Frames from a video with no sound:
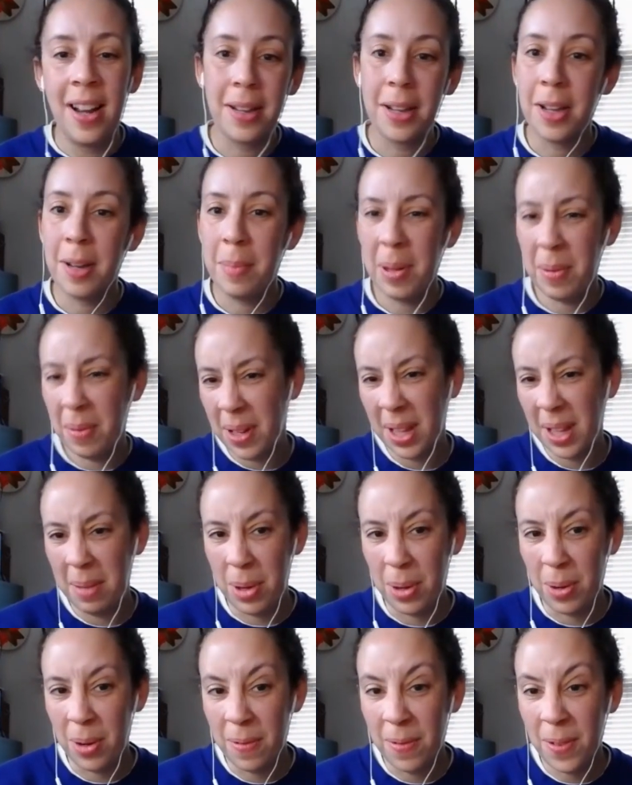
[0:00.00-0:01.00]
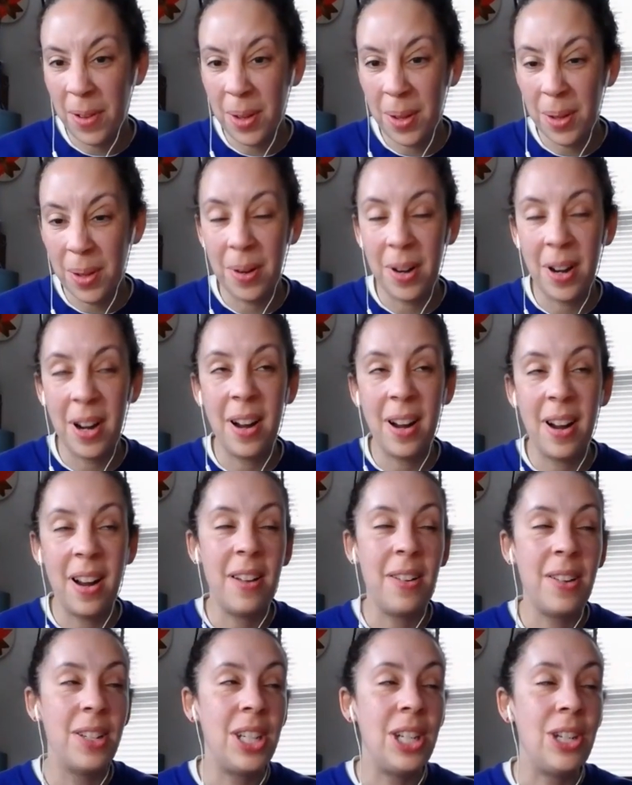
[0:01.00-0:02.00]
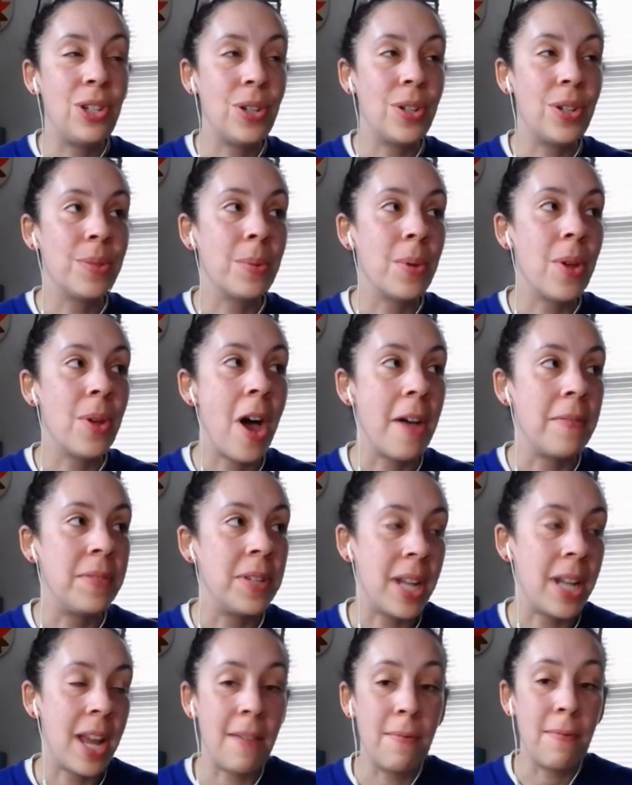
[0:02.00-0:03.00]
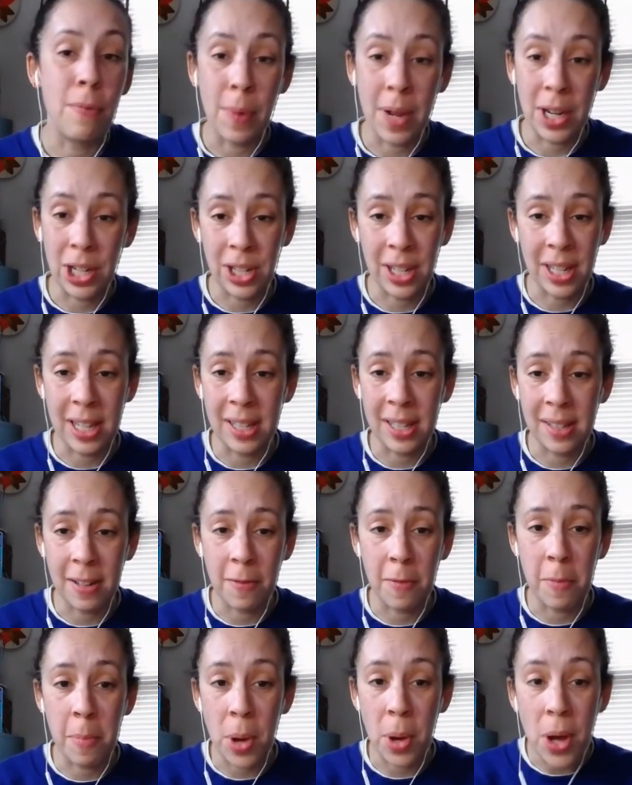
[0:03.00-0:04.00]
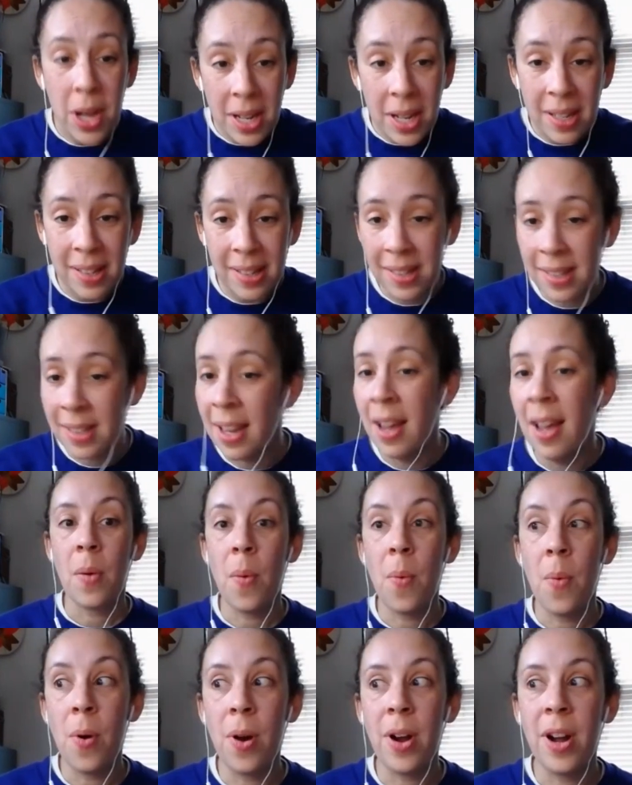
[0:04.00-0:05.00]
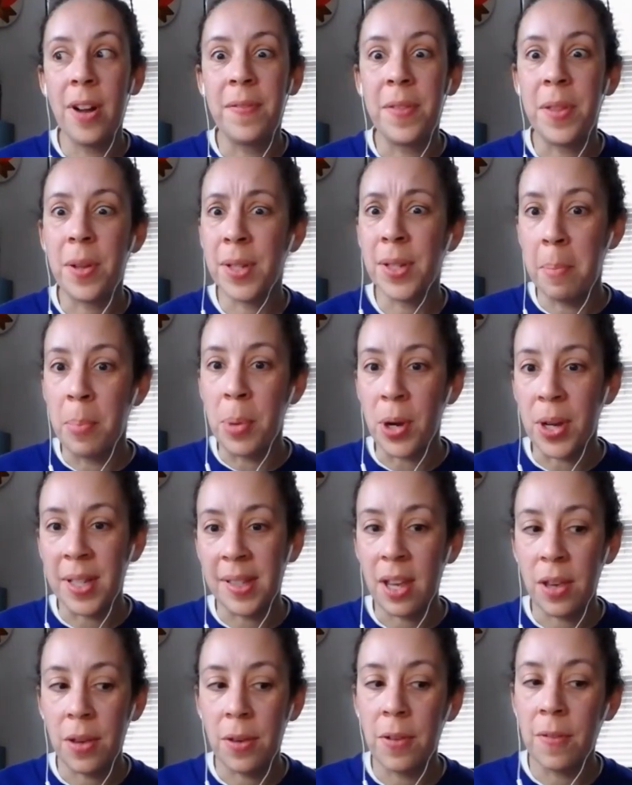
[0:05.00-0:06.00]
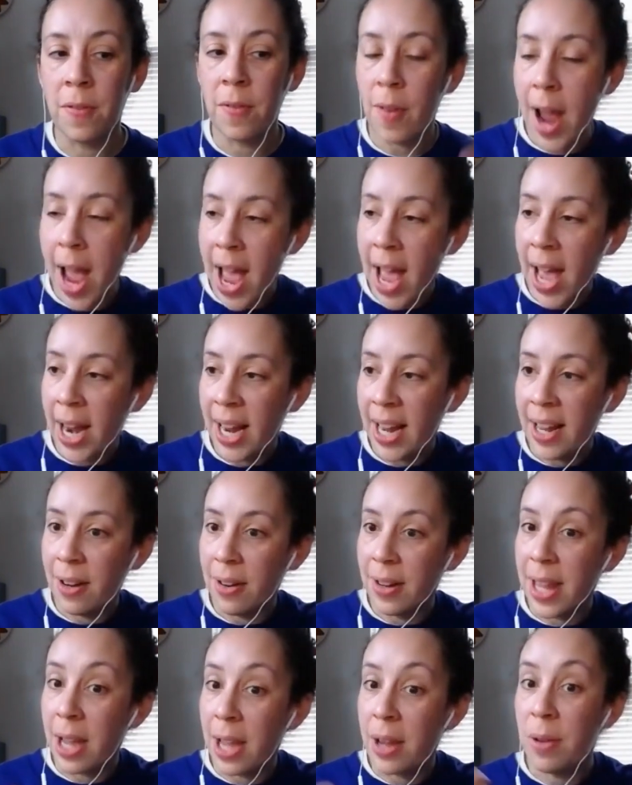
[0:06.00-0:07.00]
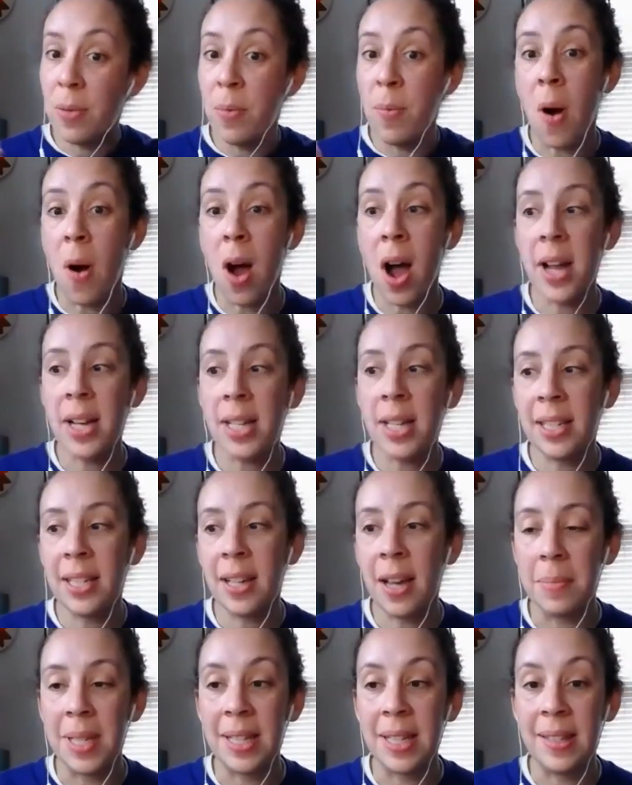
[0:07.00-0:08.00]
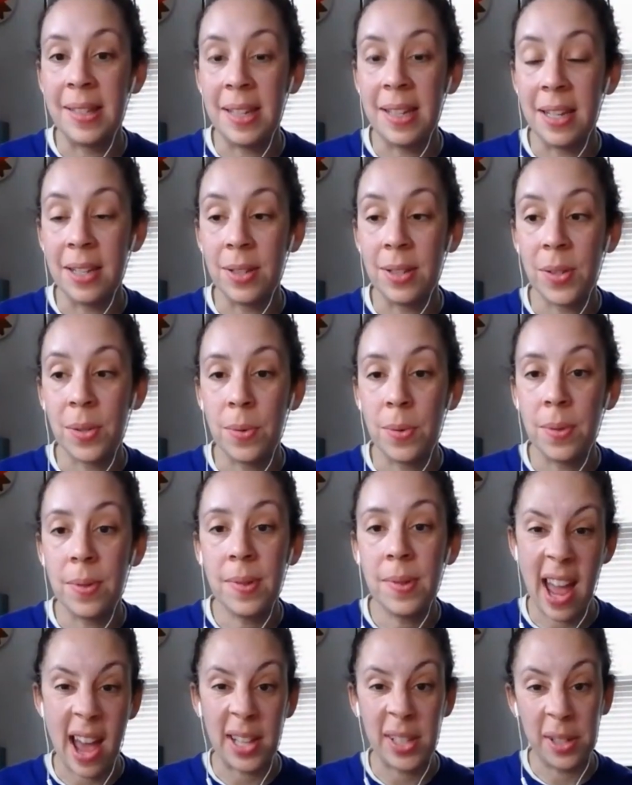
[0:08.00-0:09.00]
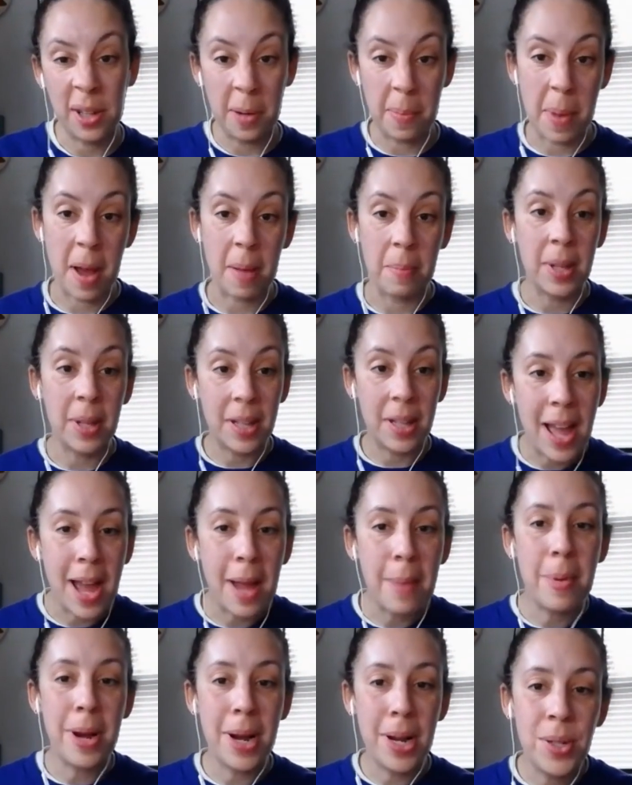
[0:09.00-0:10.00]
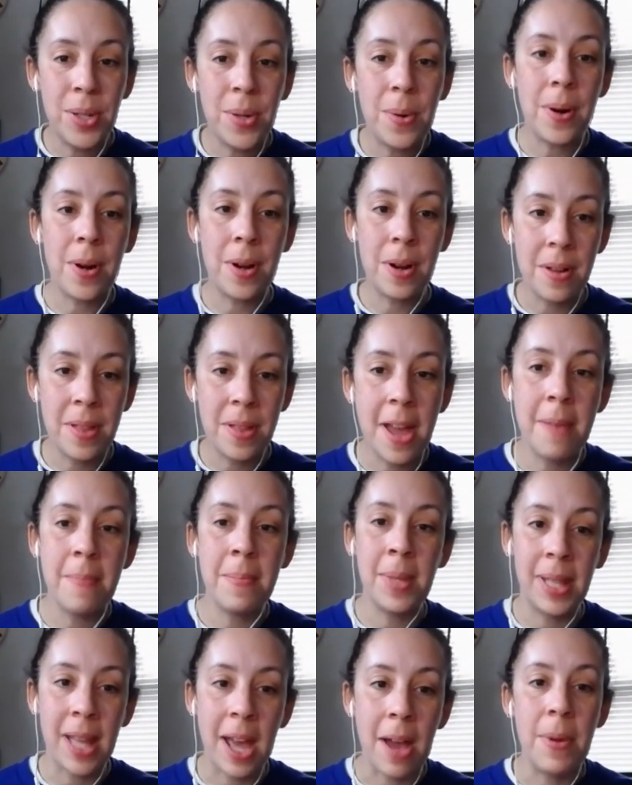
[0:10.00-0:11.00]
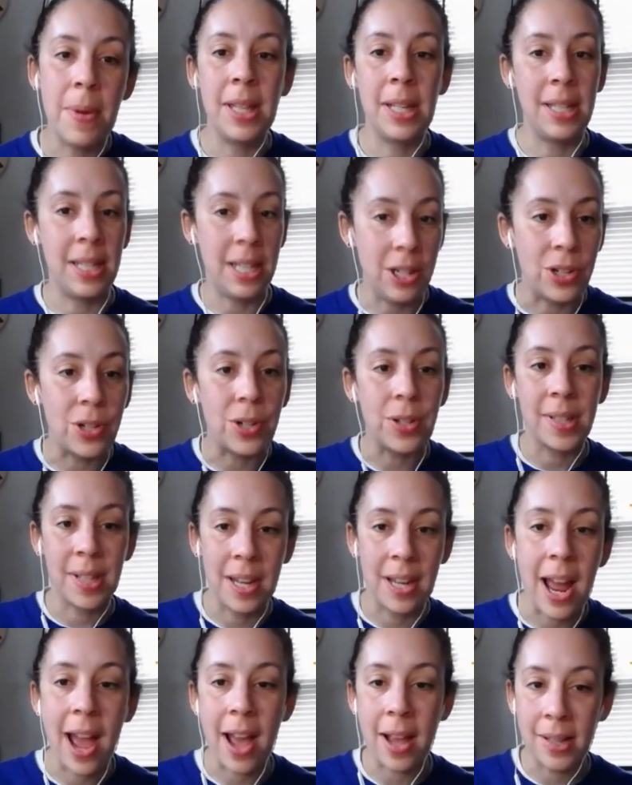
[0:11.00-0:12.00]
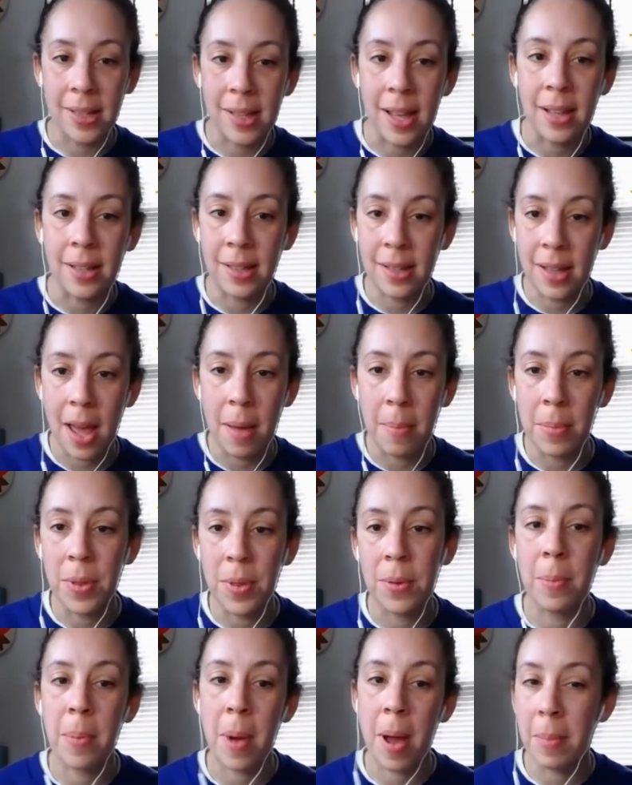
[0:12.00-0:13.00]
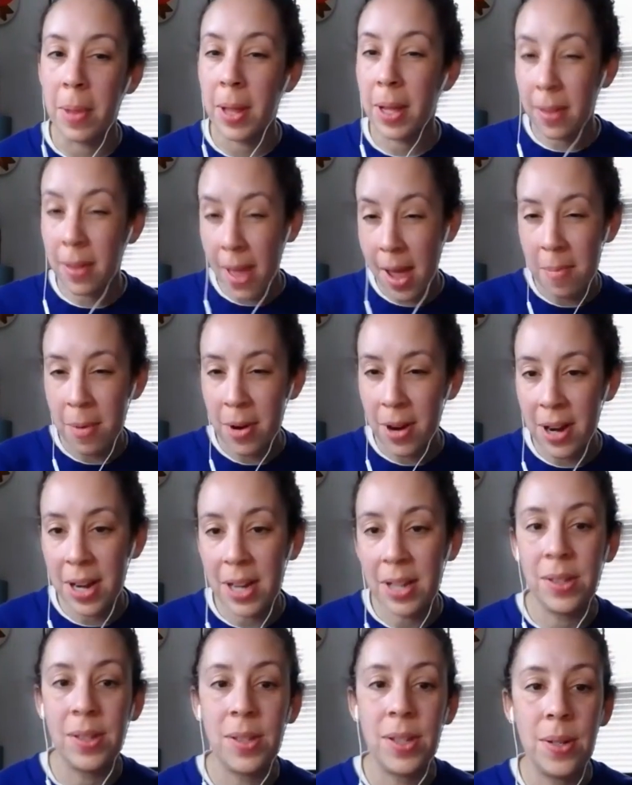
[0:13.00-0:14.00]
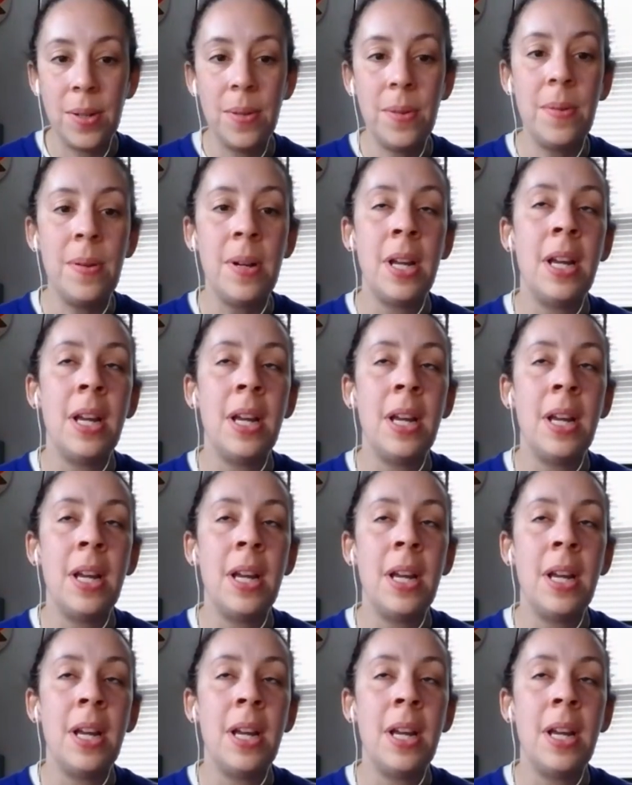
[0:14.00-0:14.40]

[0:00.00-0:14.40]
could be really beautiful or or teachers will often have wish list of books or if there's books you've read or that you want uh, to see at schools ask your public library to order them that way the teachers can access them through public libraries too